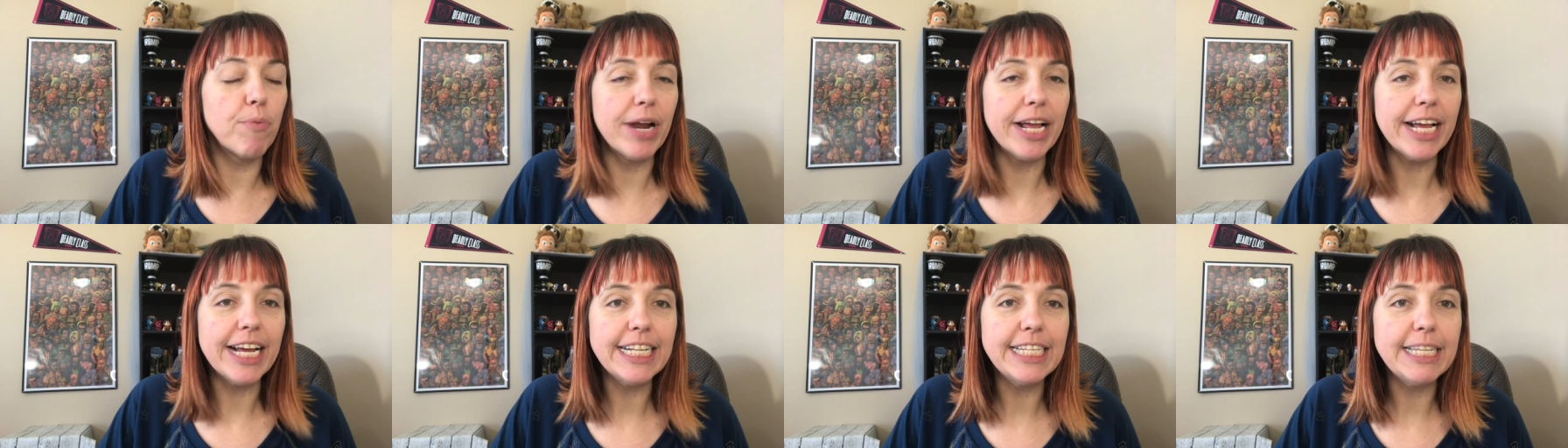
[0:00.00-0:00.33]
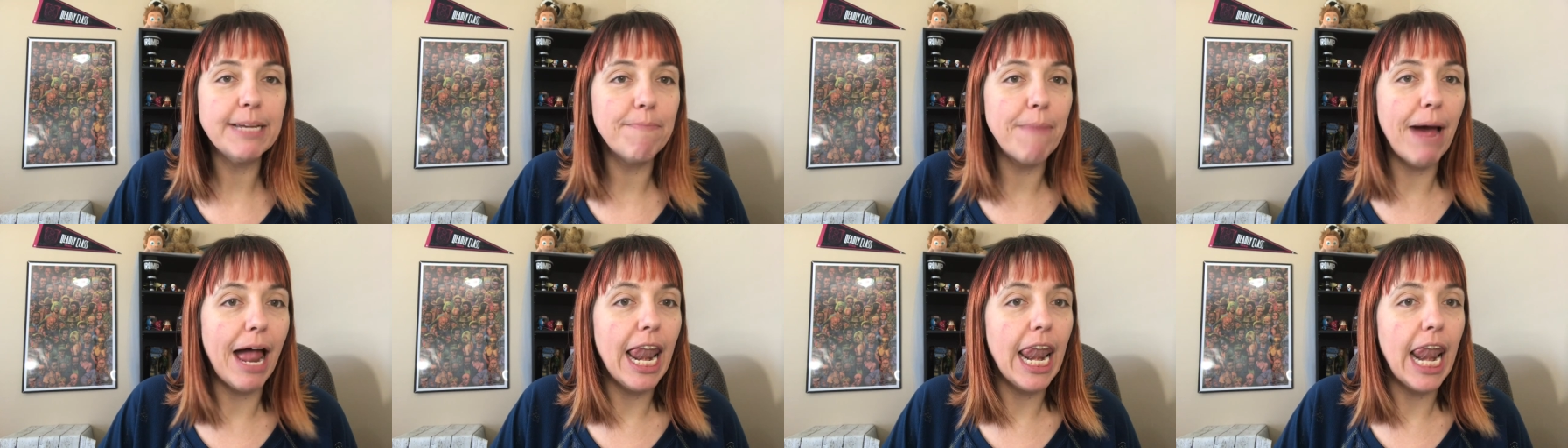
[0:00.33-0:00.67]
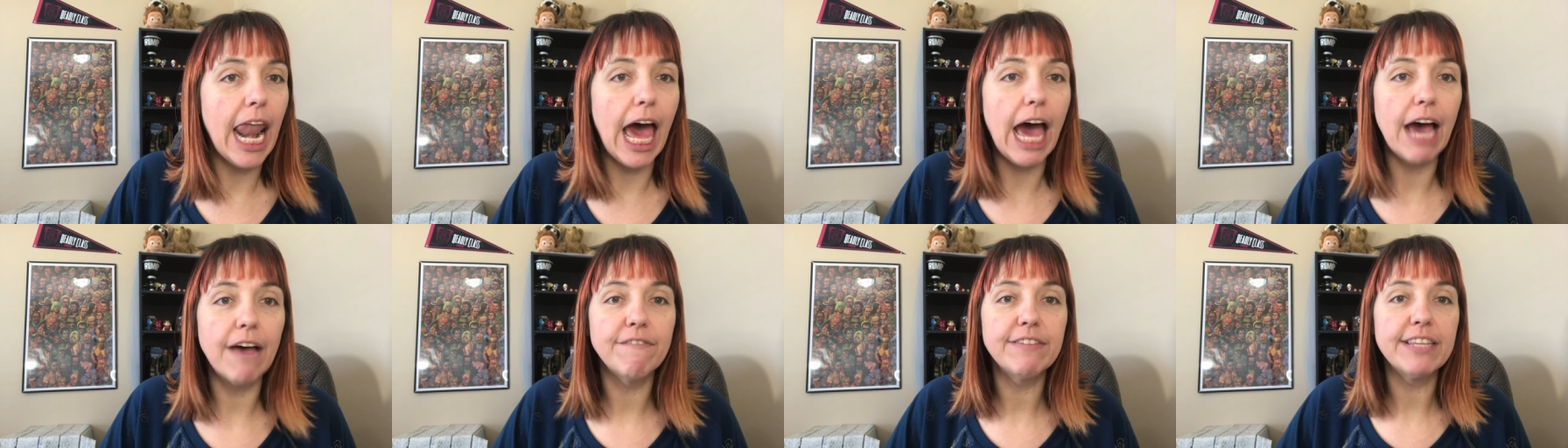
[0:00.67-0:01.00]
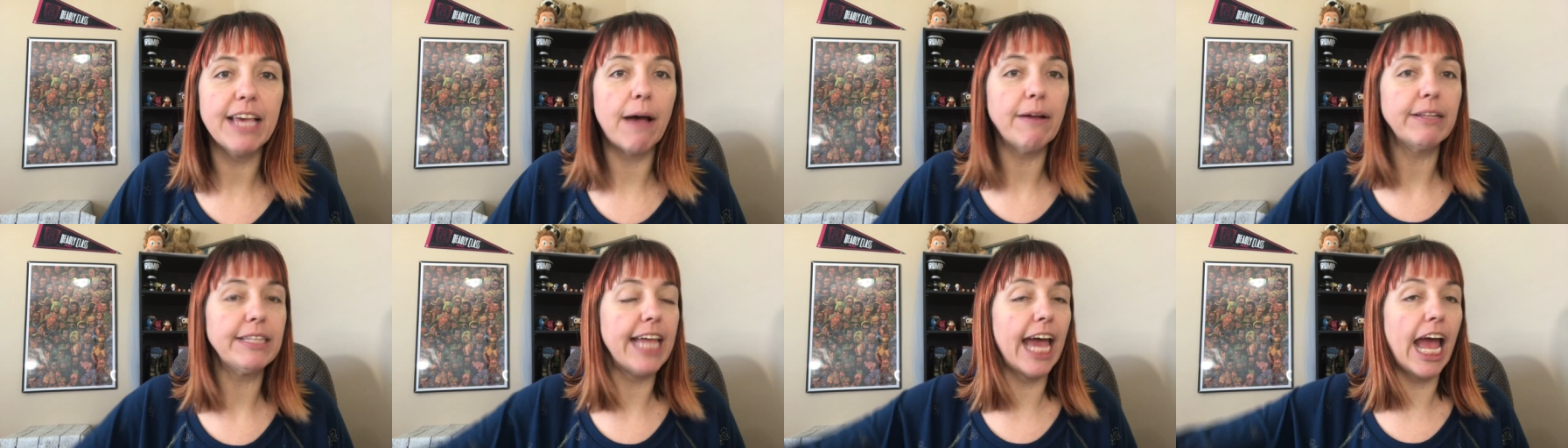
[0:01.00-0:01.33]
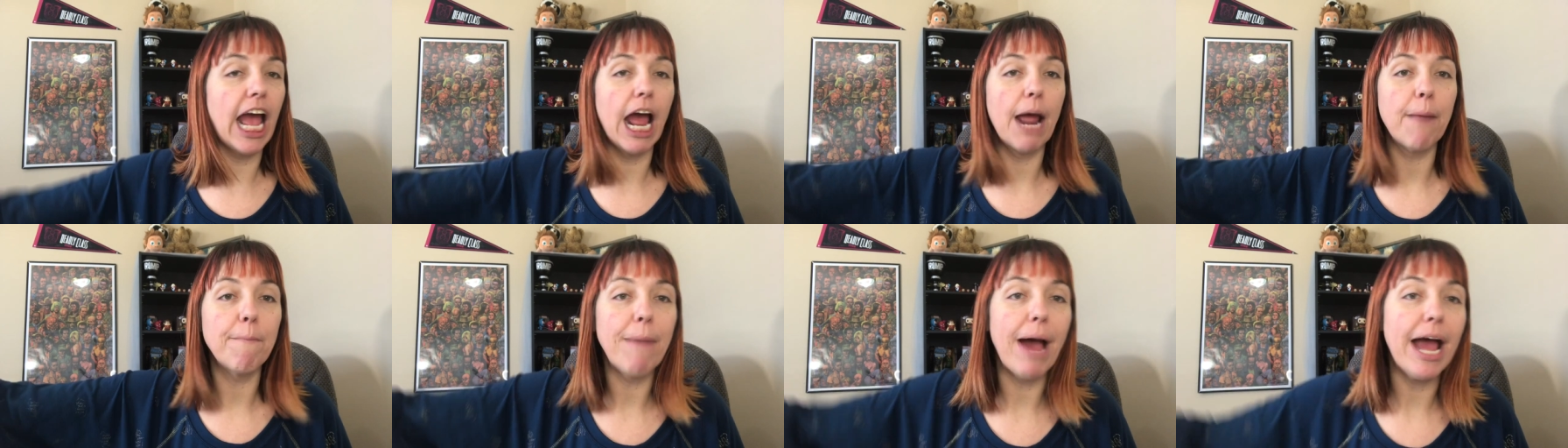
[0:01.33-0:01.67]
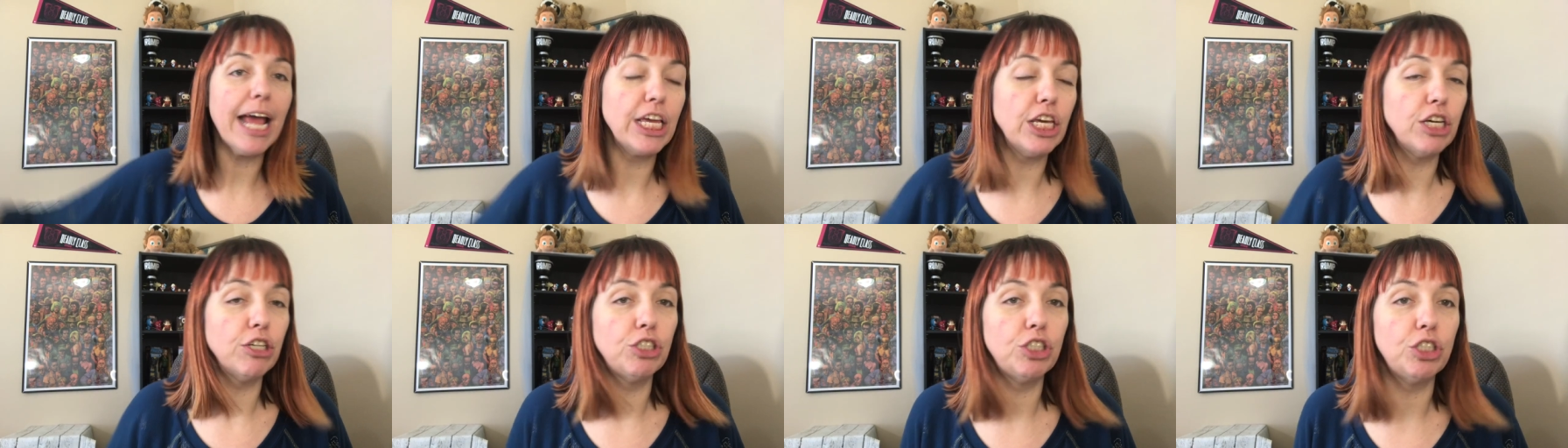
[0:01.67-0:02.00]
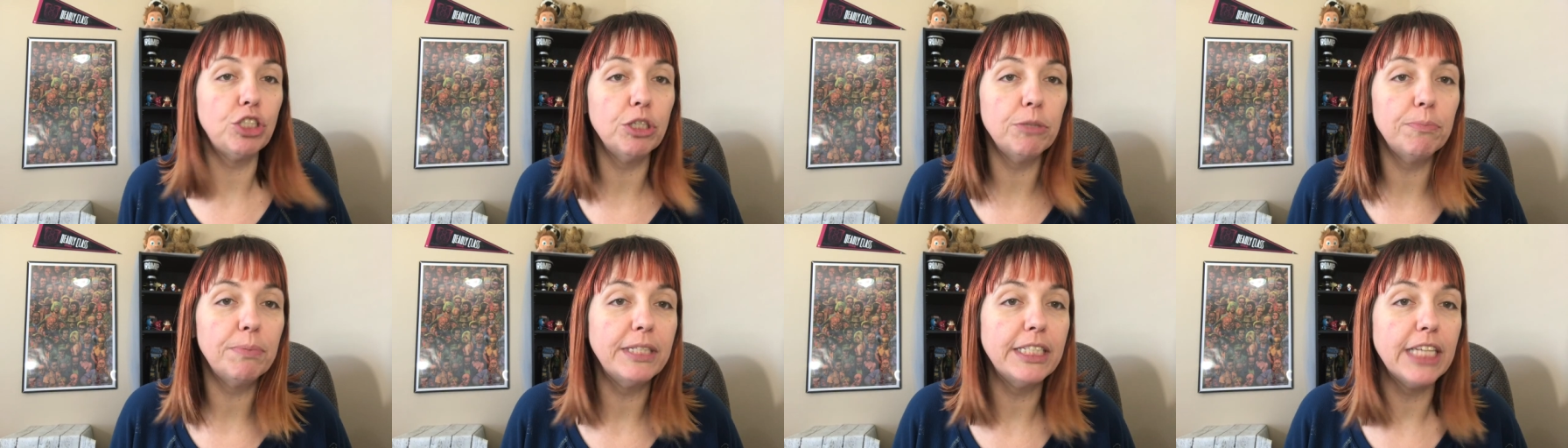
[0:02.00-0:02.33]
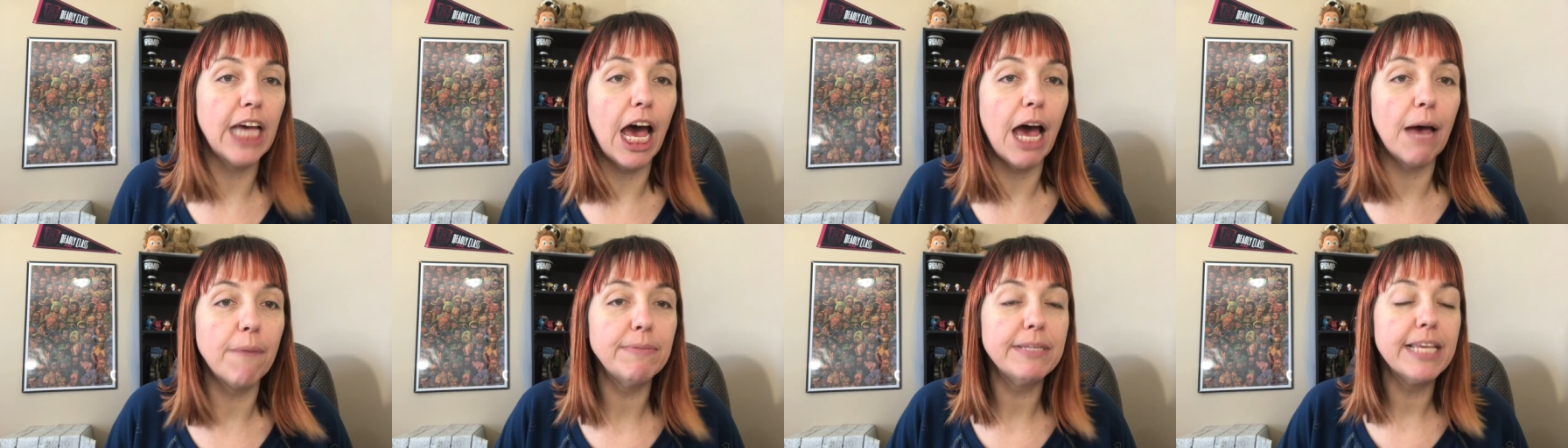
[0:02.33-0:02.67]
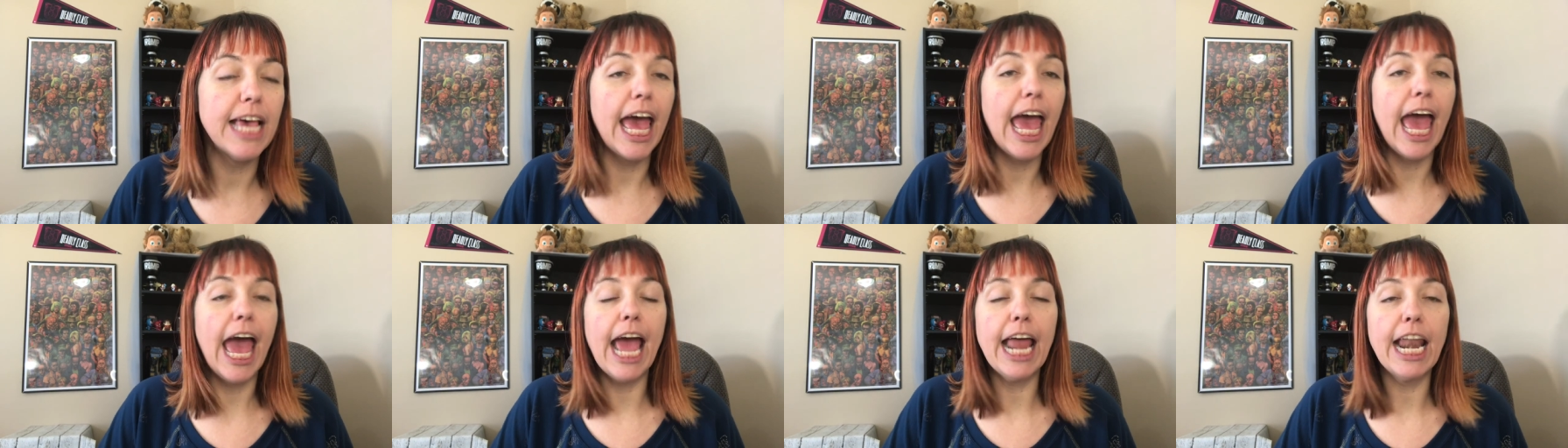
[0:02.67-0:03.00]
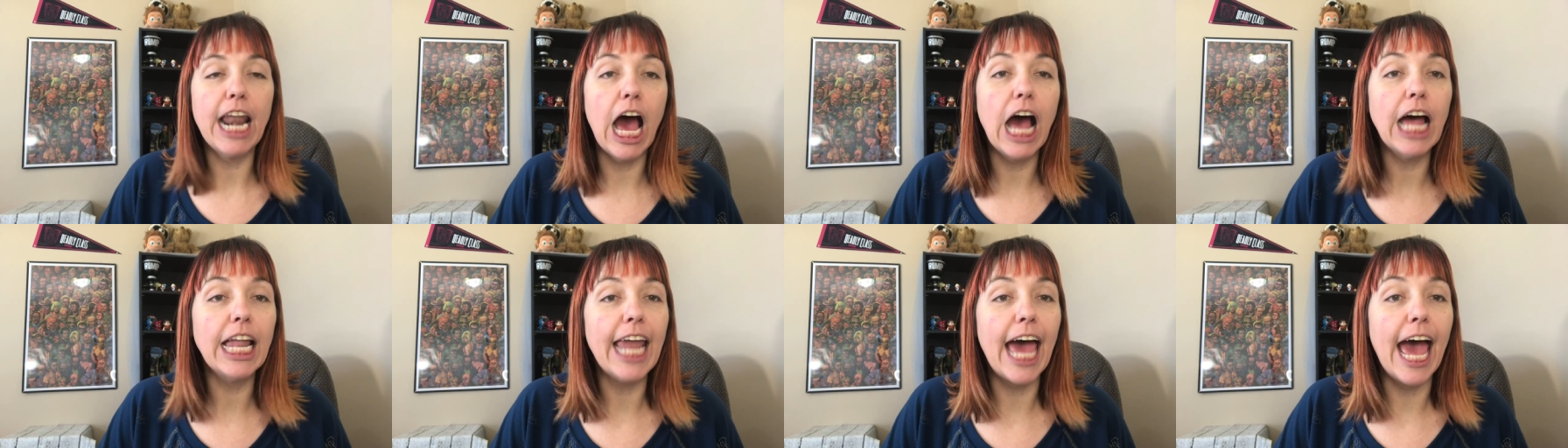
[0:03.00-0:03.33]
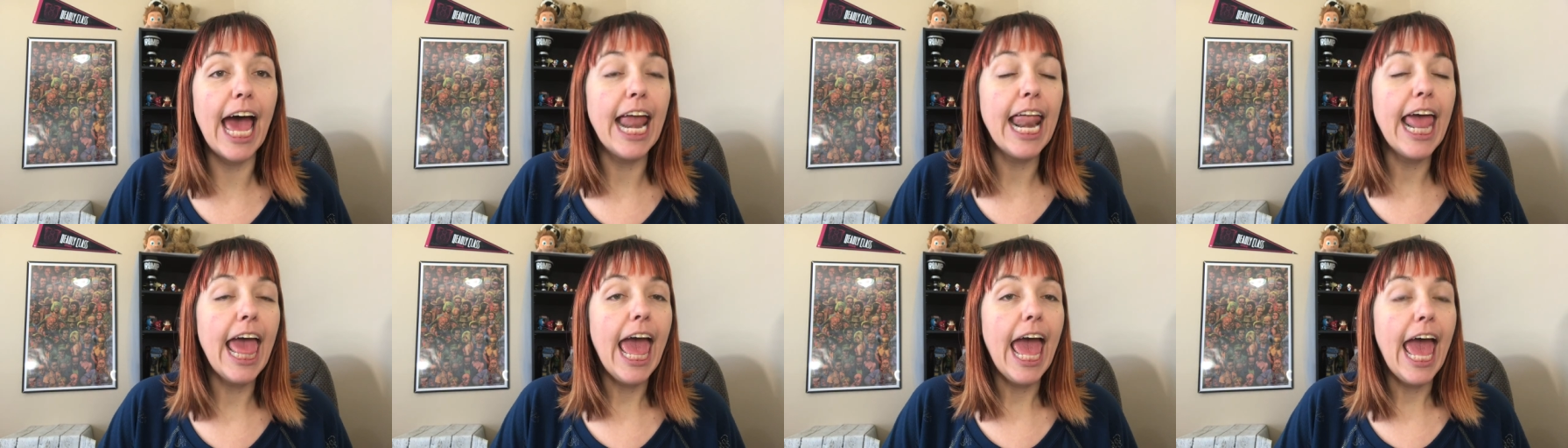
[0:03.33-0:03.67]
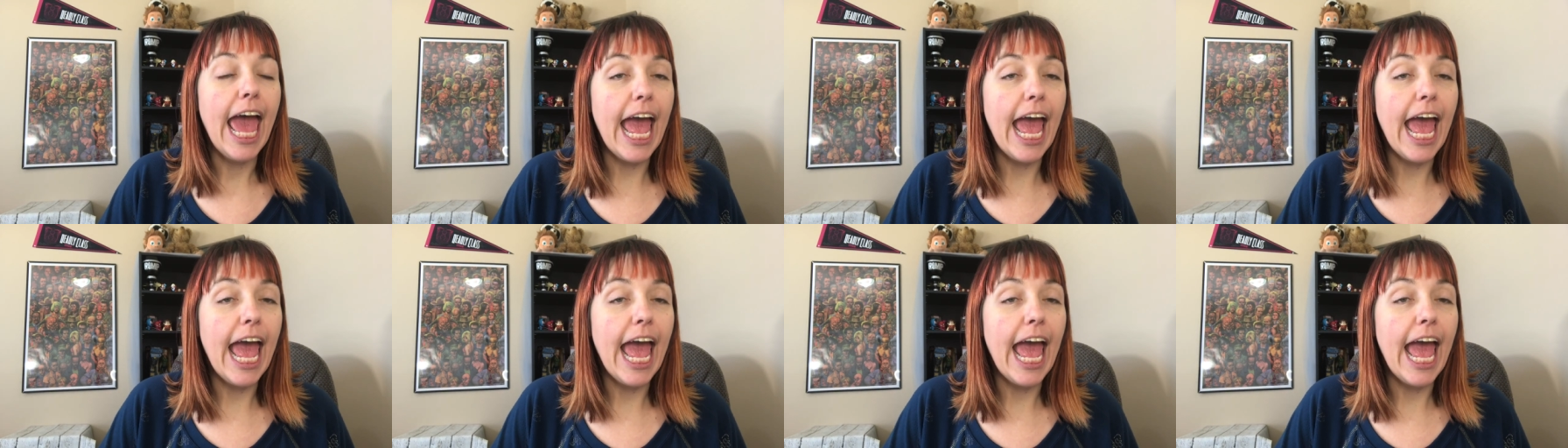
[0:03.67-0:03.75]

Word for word: bring it to my loves out there my YouTube subs and all that.